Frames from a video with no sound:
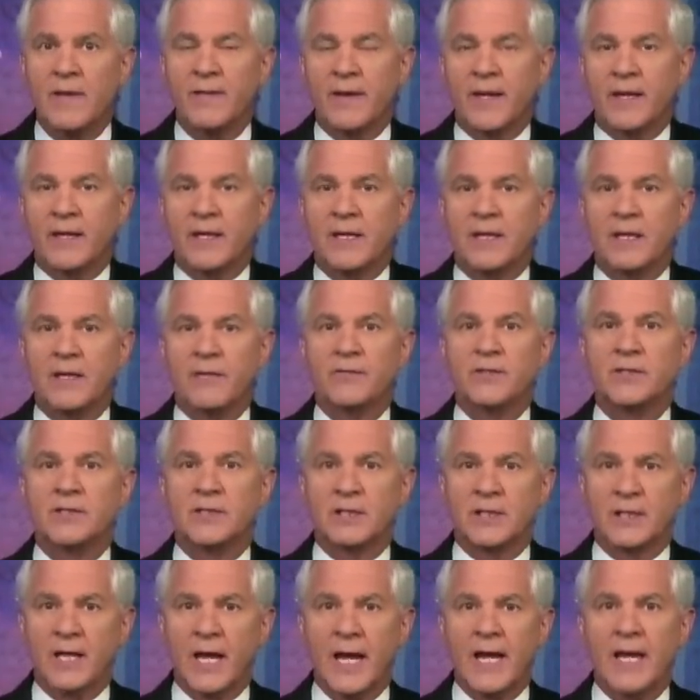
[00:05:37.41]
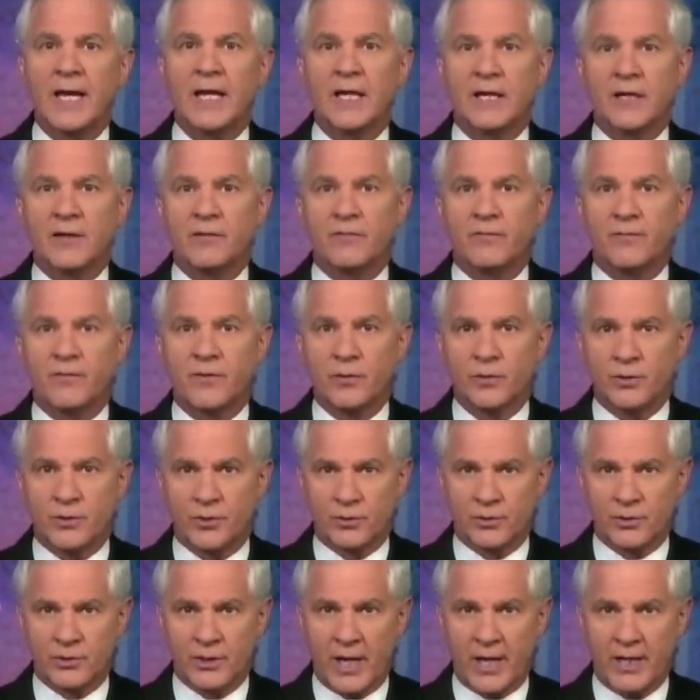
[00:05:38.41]
They can give a delay in
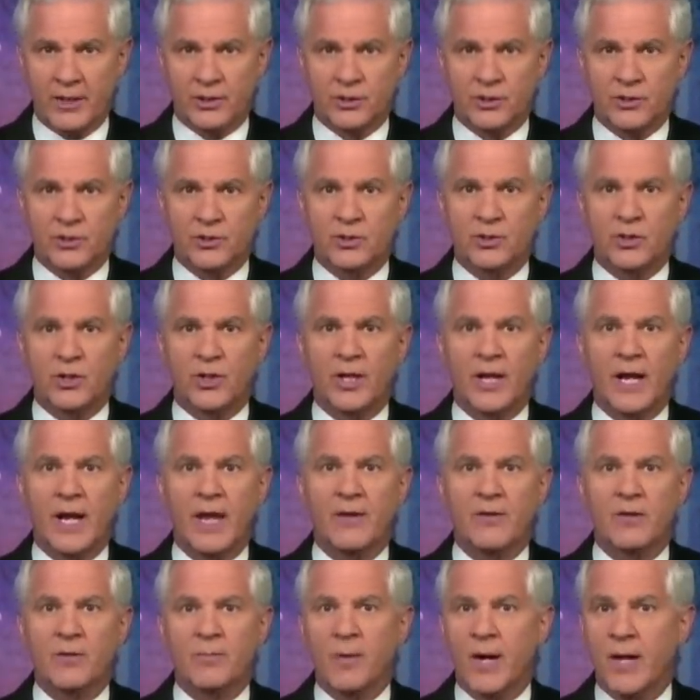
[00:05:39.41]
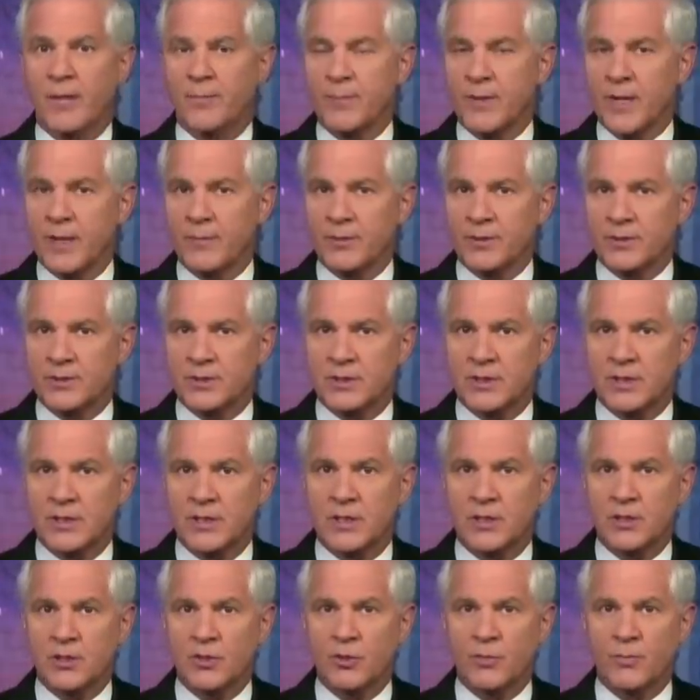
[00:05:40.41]
future sanctions. You could you might be able to
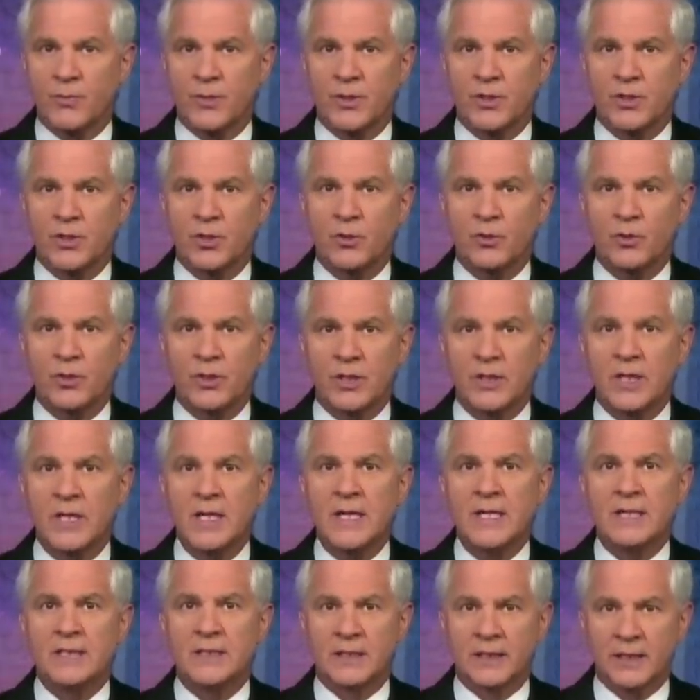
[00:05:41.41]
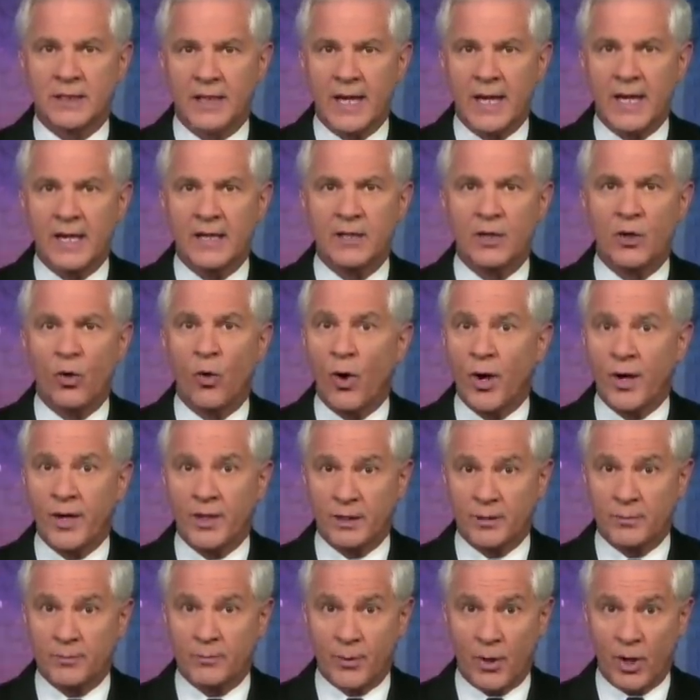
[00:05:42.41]
see the European Union delay the
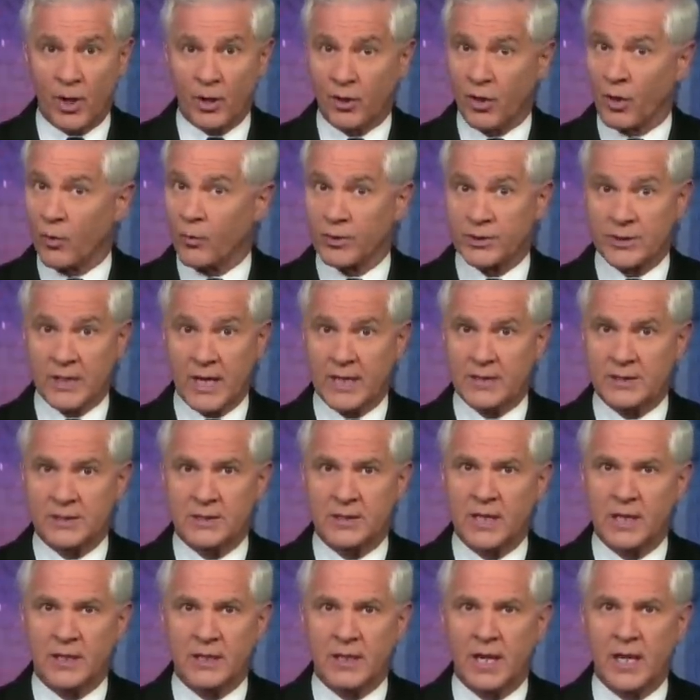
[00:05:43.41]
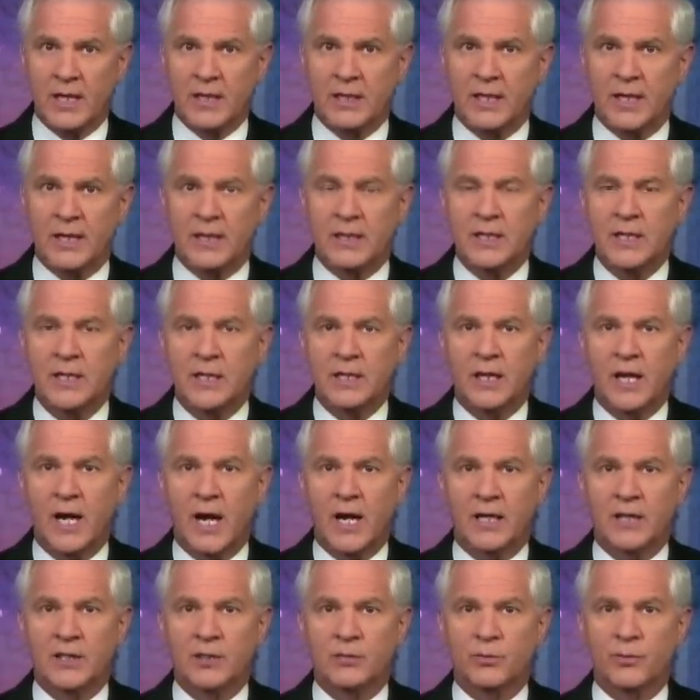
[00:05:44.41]
oil embargo, which has yet, not yet
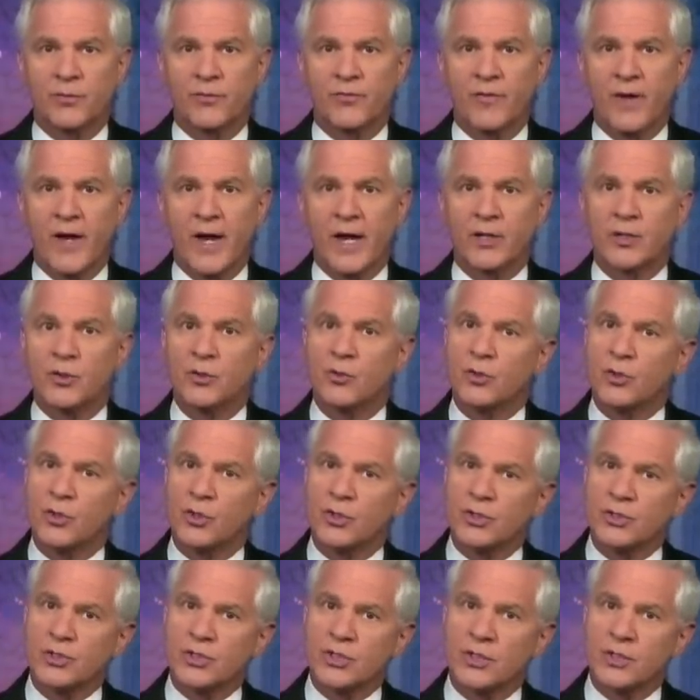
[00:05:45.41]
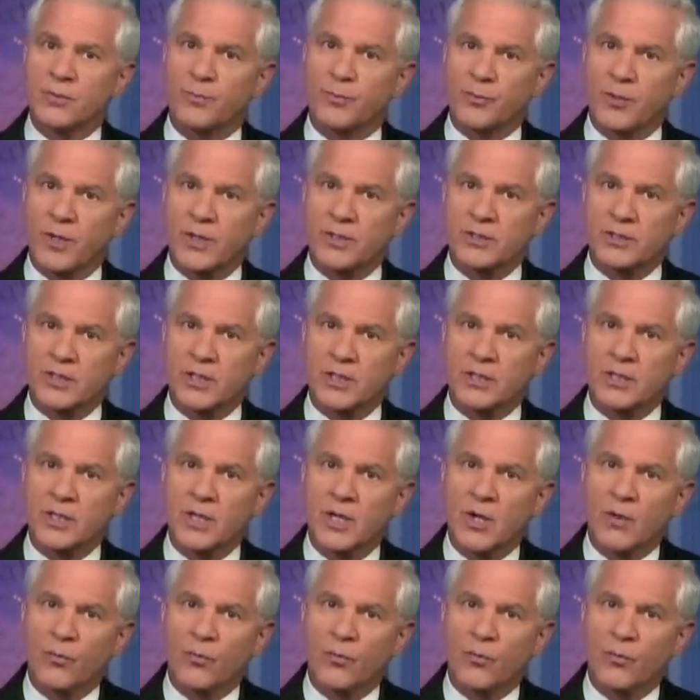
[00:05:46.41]
gone into effect. You could see the president